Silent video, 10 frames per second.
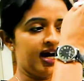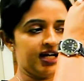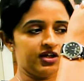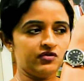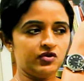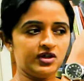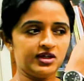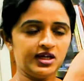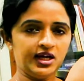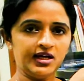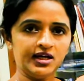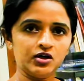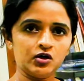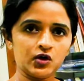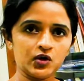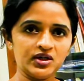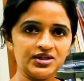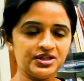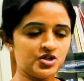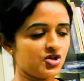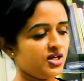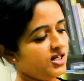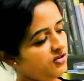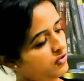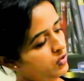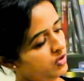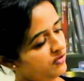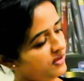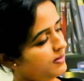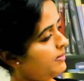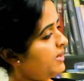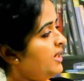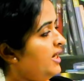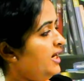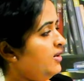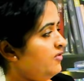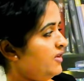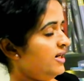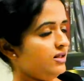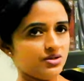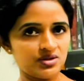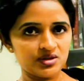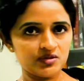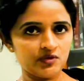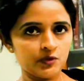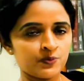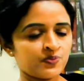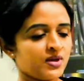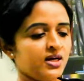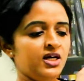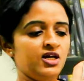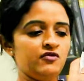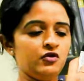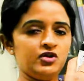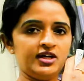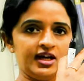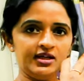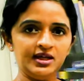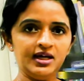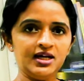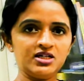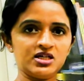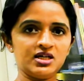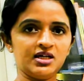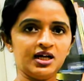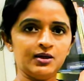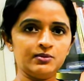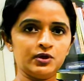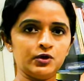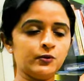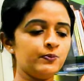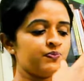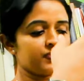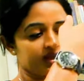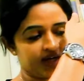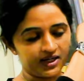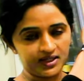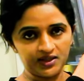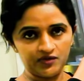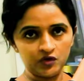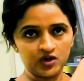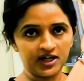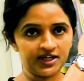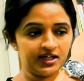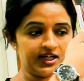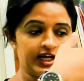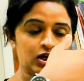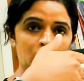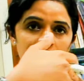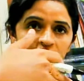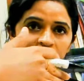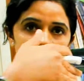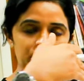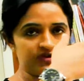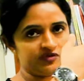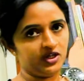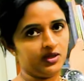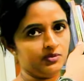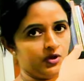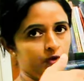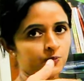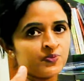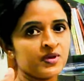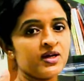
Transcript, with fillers: and if you take a coronal section and if you look from in front, this is the view. If you take the entire embryo and if you cut it along the length of the embryo,